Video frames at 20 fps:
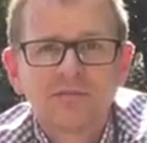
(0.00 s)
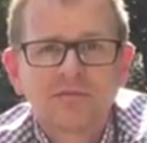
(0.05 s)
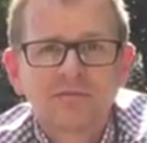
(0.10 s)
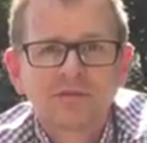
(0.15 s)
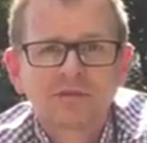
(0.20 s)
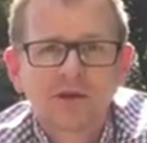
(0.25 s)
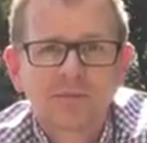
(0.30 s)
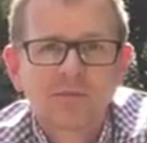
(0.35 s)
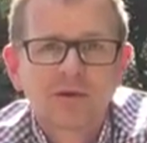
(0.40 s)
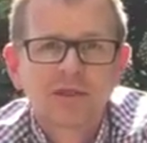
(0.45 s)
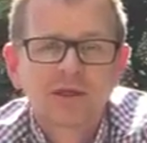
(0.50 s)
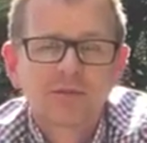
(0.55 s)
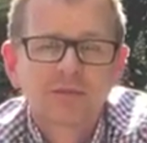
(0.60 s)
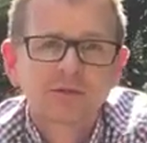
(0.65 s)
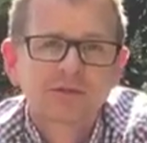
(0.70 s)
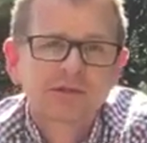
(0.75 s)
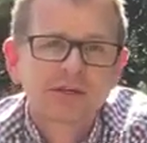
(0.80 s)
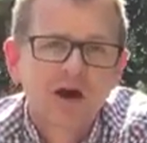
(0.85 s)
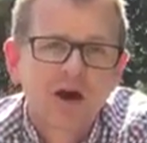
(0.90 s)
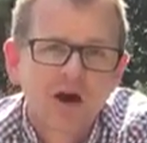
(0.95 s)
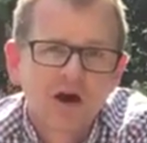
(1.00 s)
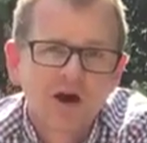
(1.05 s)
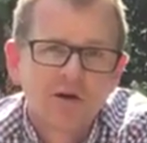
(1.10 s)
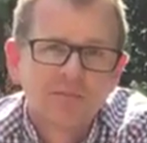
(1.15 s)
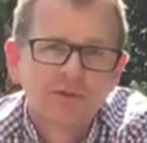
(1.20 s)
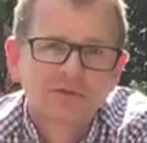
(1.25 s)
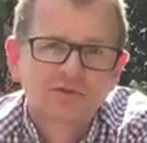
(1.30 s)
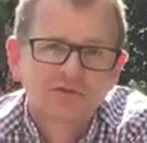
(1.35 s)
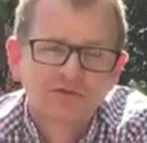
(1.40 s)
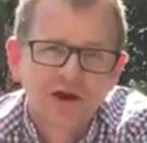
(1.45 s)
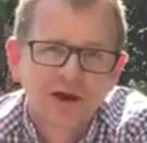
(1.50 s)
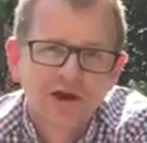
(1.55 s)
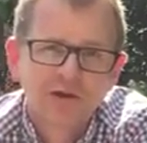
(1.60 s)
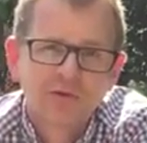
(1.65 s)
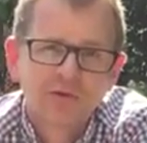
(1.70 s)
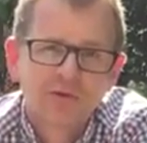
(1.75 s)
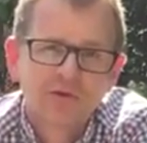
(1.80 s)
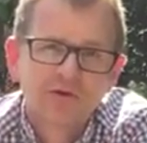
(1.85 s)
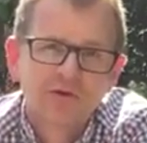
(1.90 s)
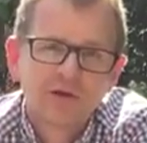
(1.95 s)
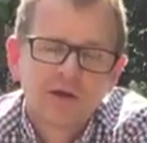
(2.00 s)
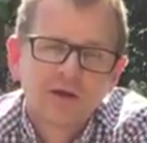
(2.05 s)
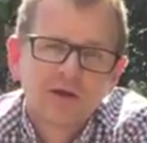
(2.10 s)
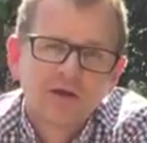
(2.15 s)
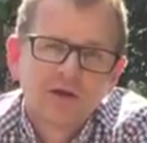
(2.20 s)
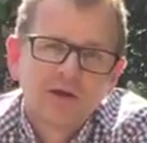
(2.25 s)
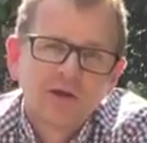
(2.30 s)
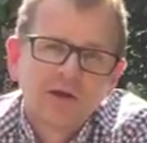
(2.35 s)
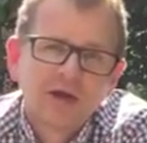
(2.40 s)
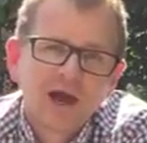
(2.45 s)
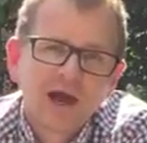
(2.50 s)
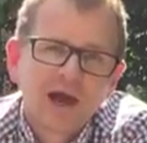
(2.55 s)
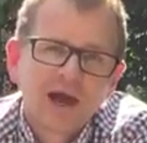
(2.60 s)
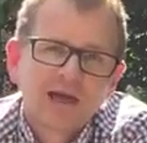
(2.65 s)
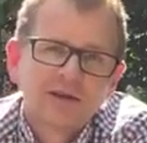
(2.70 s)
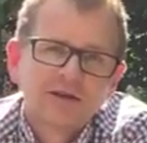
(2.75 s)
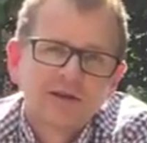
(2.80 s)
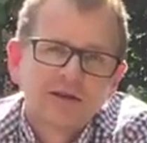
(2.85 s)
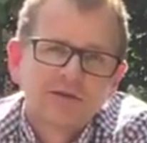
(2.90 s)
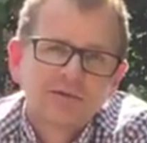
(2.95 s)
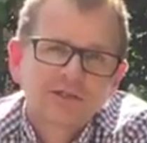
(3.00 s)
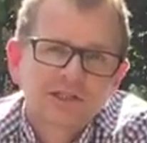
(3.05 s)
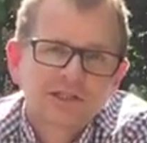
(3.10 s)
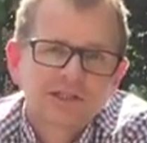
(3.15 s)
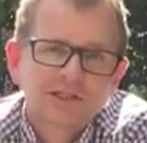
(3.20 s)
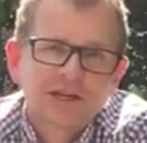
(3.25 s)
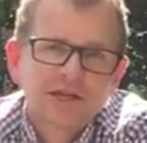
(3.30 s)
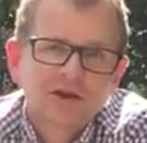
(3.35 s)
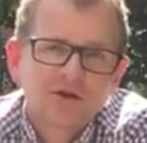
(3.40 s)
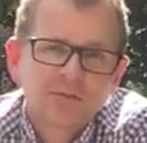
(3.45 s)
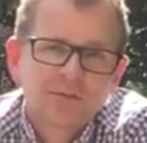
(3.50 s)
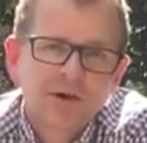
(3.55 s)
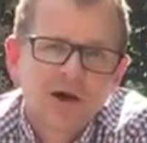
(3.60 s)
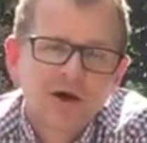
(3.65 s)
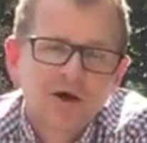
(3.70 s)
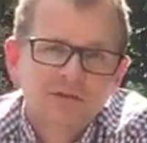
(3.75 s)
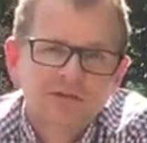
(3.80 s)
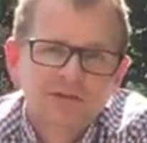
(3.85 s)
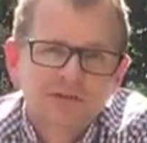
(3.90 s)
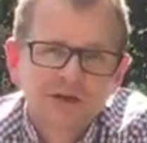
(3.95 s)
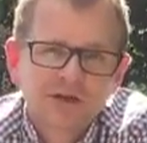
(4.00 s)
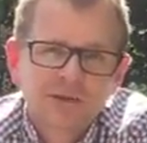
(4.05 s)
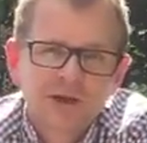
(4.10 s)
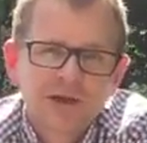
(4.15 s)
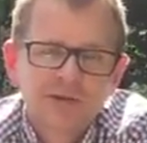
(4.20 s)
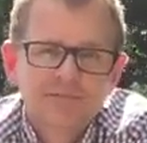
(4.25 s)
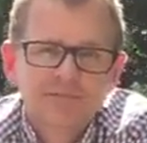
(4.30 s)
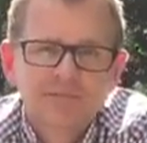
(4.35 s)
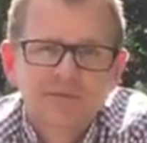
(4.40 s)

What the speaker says: somewhere that was calm and tranquil. And there was a single path to it.